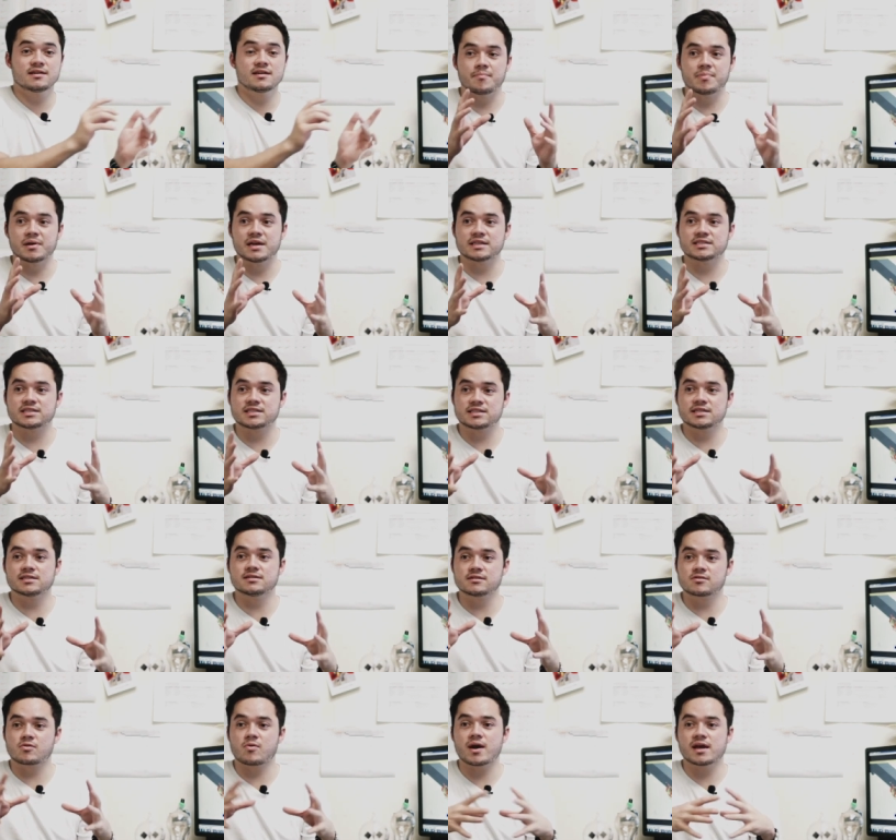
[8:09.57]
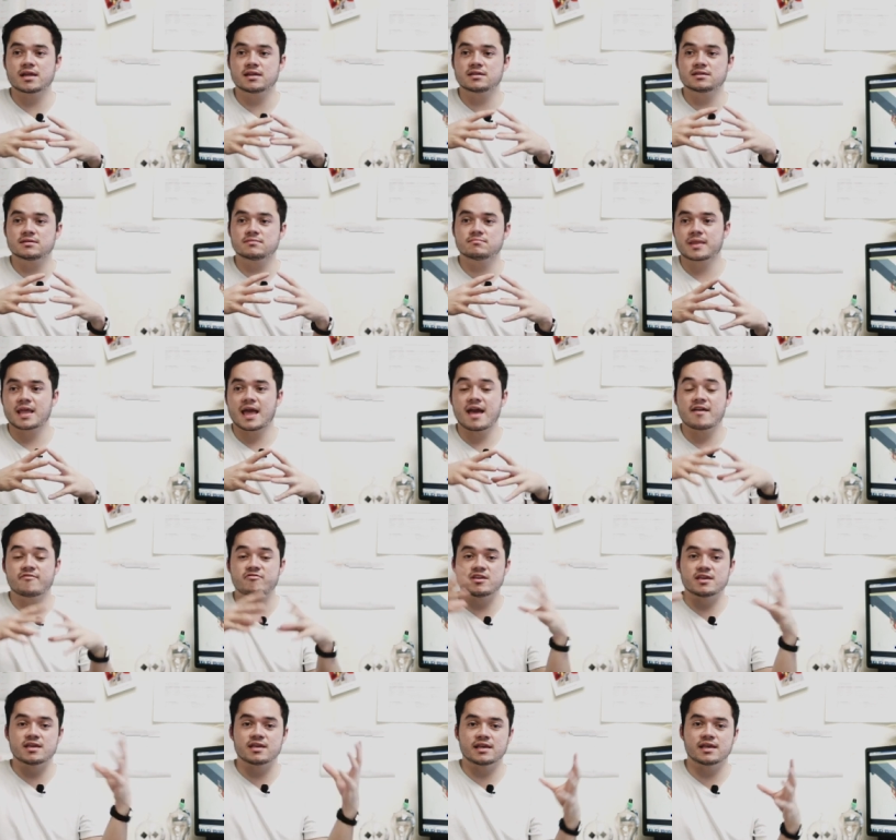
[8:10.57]
but it's still quite
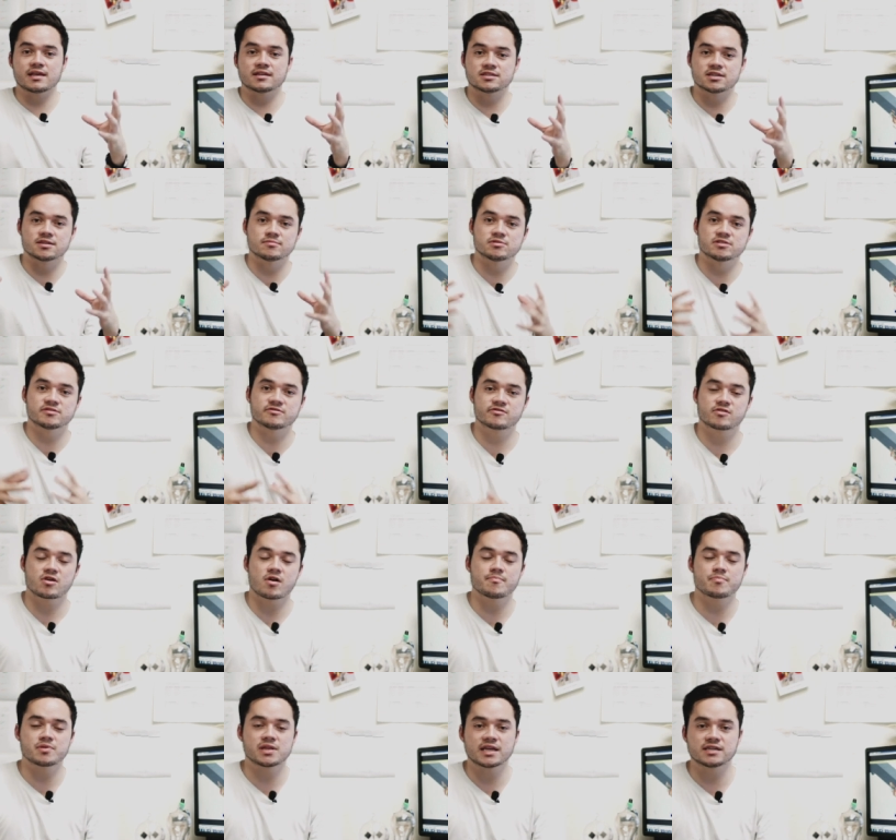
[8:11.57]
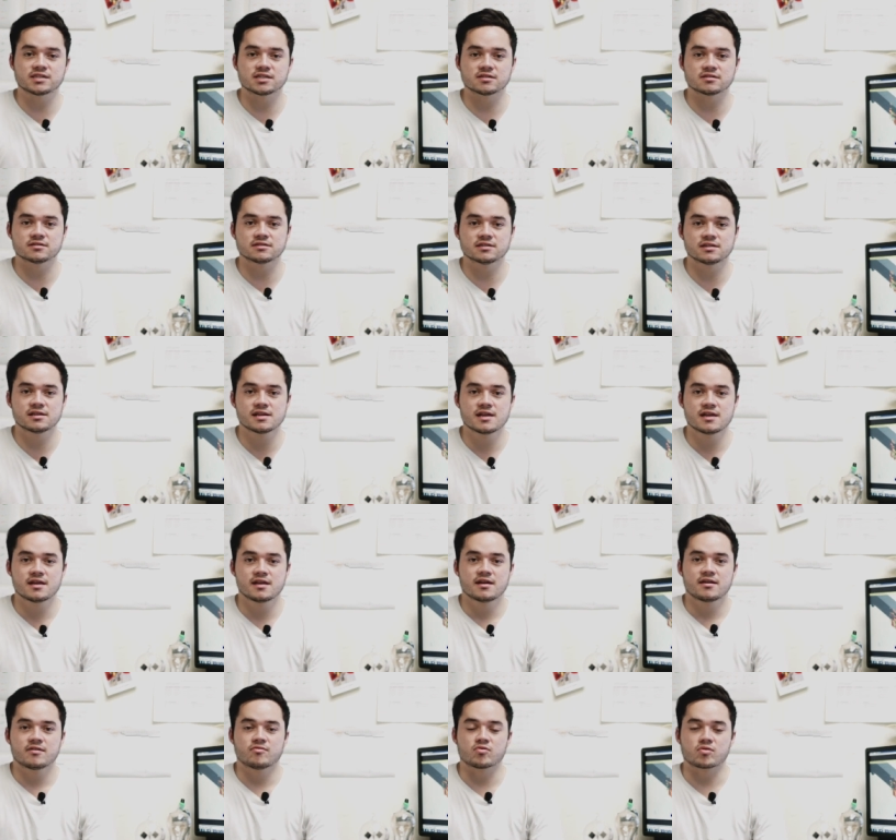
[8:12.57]
heavy in terms of computational
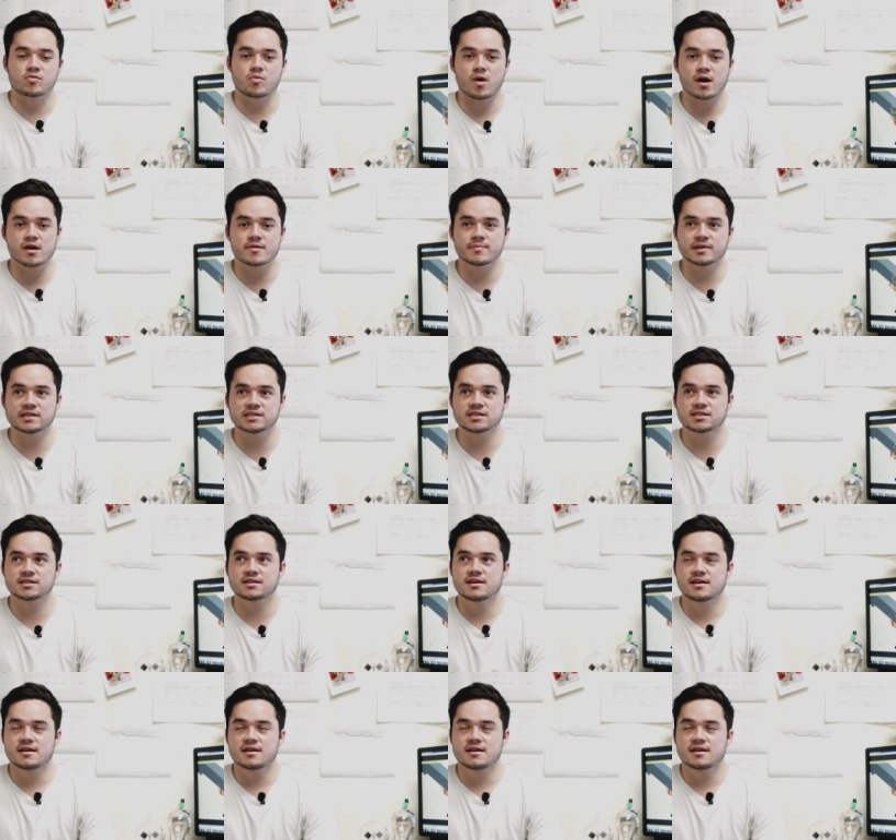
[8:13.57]
requirements.